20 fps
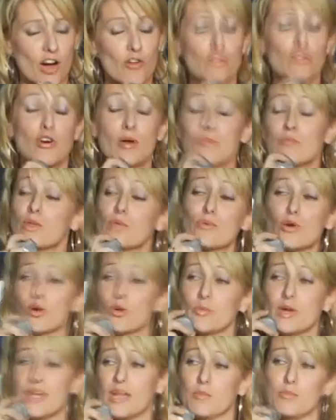From the
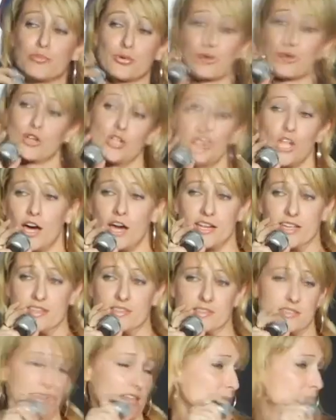Roman Emperor
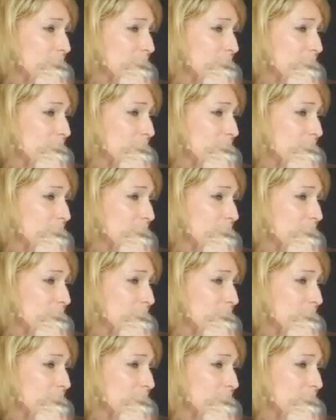Claudius,